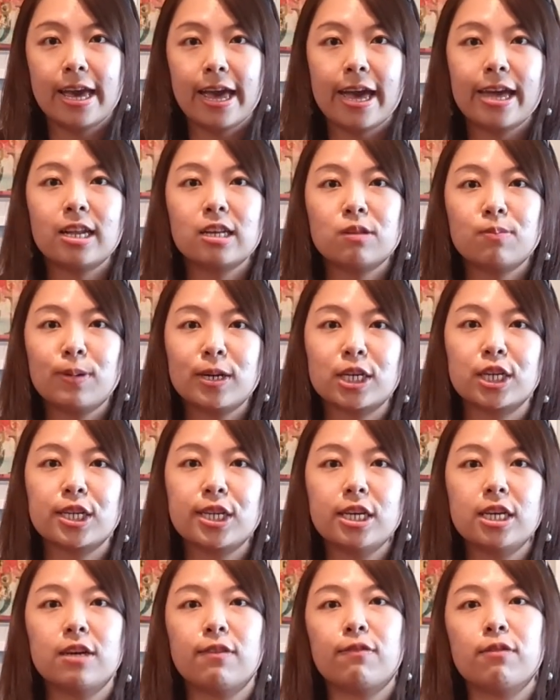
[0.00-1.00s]
and
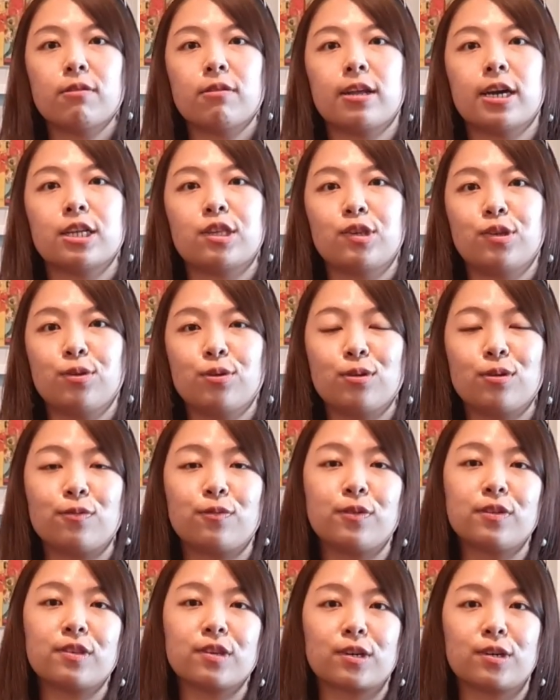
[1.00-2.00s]
especially if you like to do the
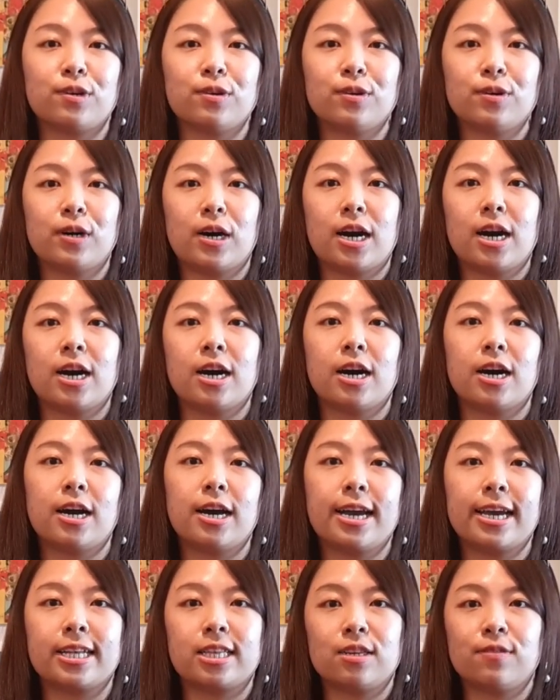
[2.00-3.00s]
physical
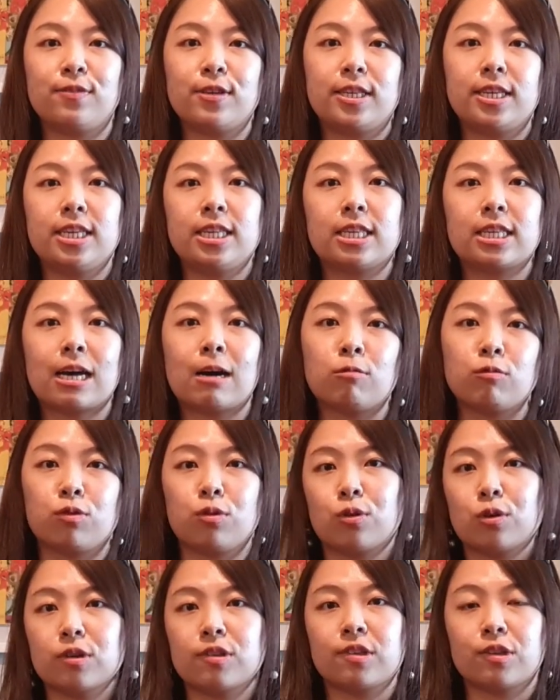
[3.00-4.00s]
activities
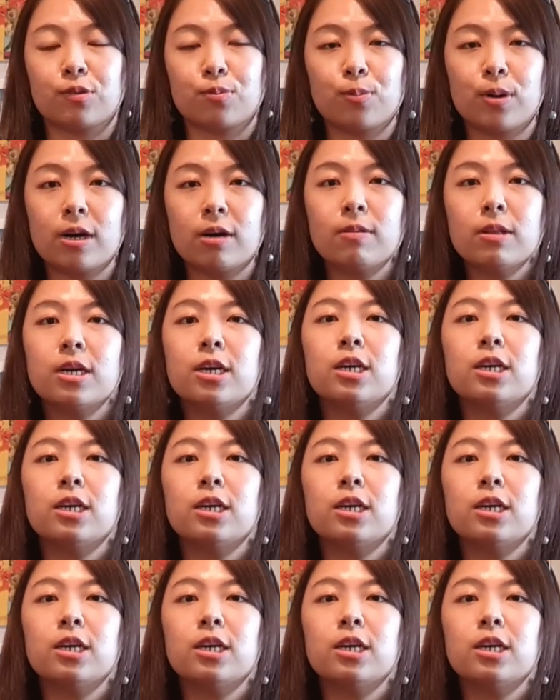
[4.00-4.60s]
outdoors as well.